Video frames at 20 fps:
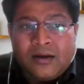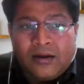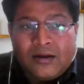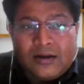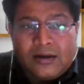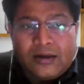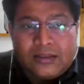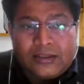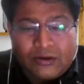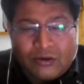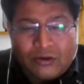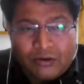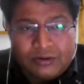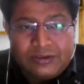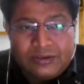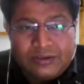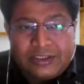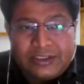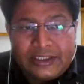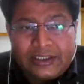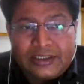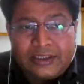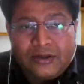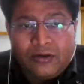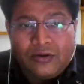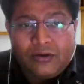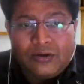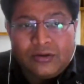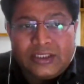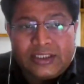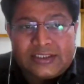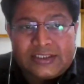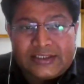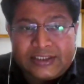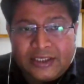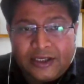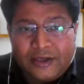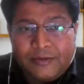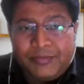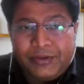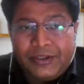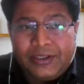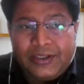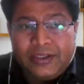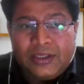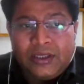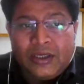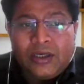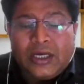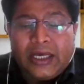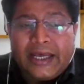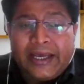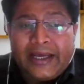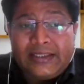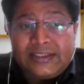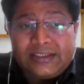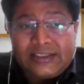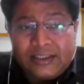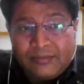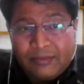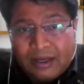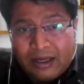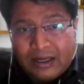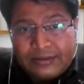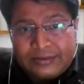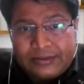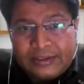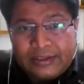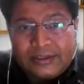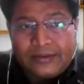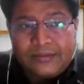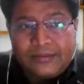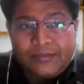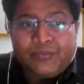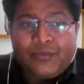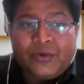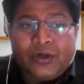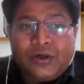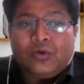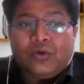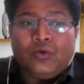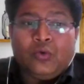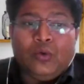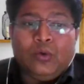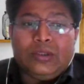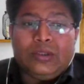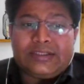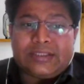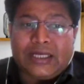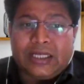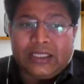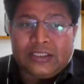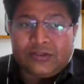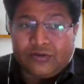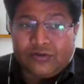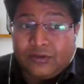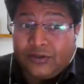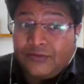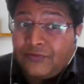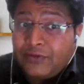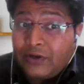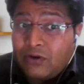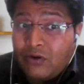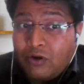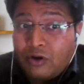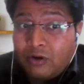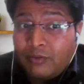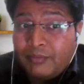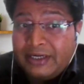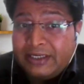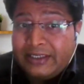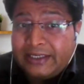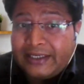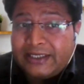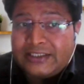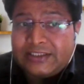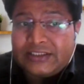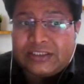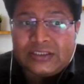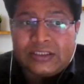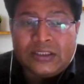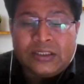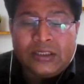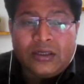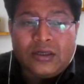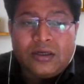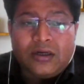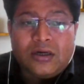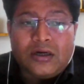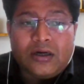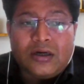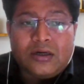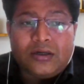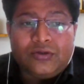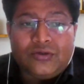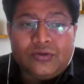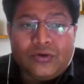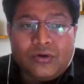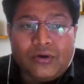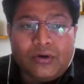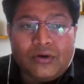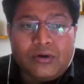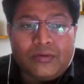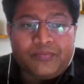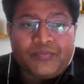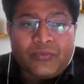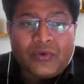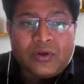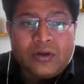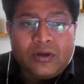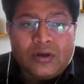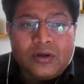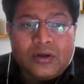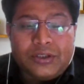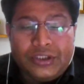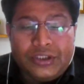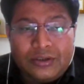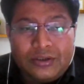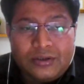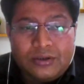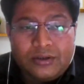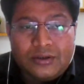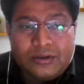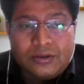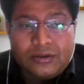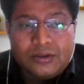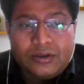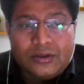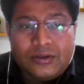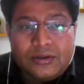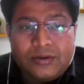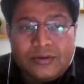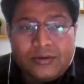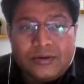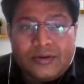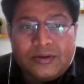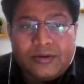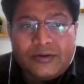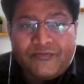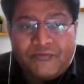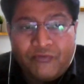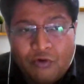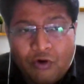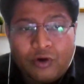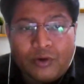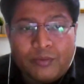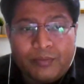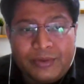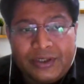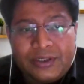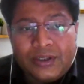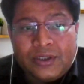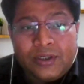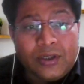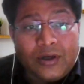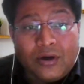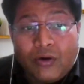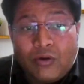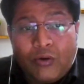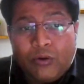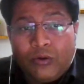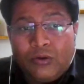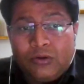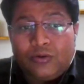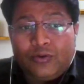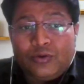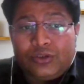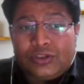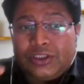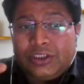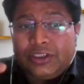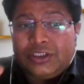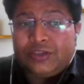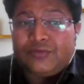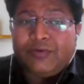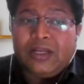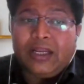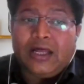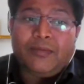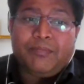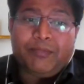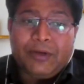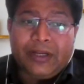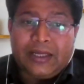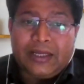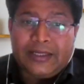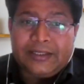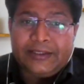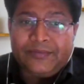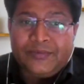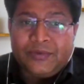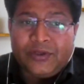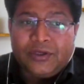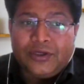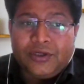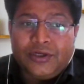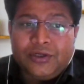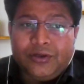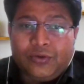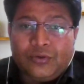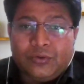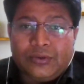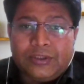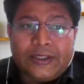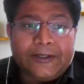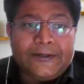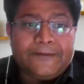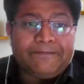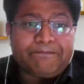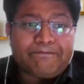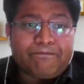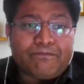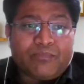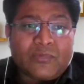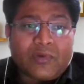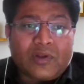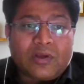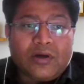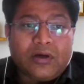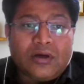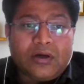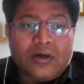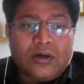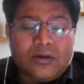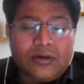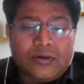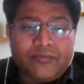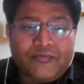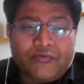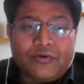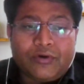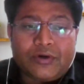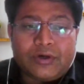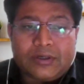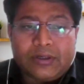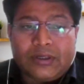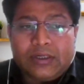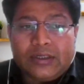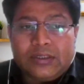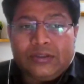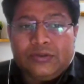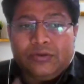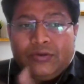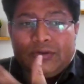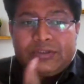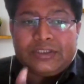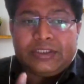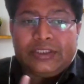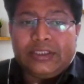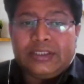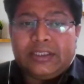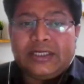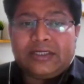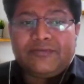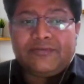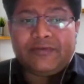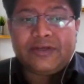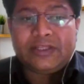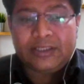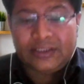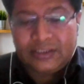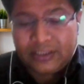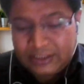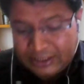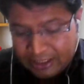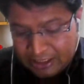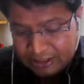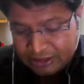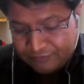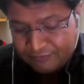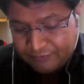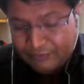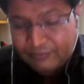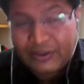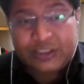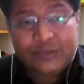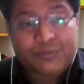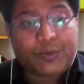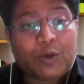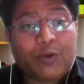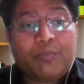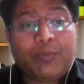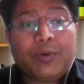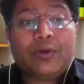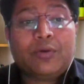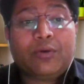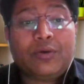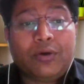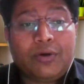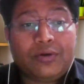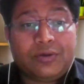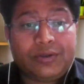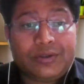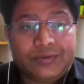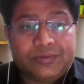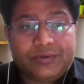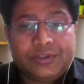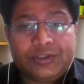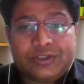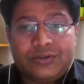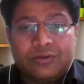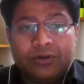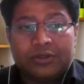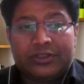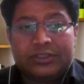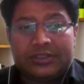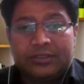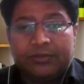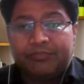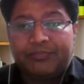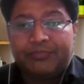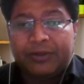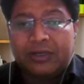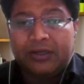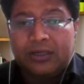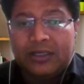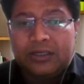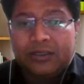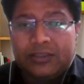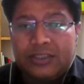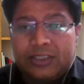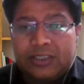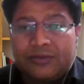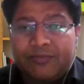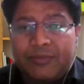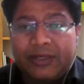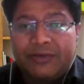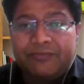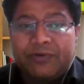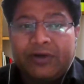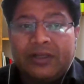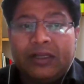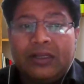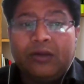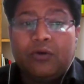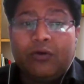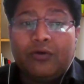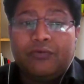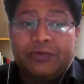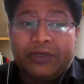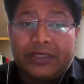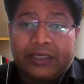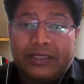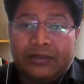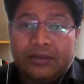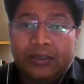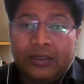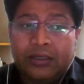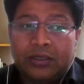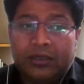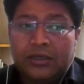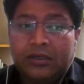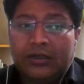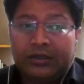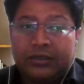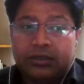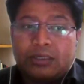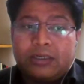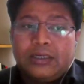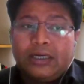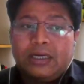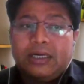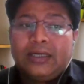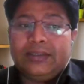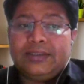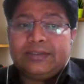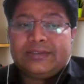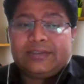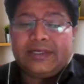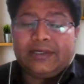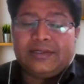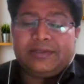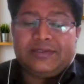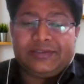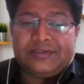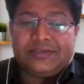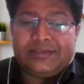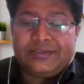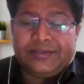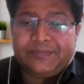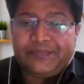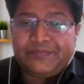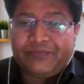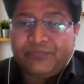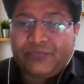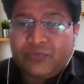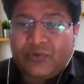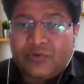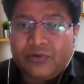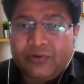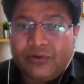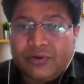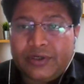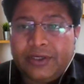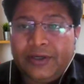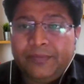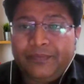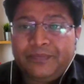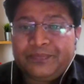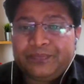uh, the contract law the sebi and some other rules also if the government has uh, you know uh, uh, formed all those things will apply into the uh, for you know seeing that whether the transfer was proper or not it's not simple that by one law we can understand this thing okay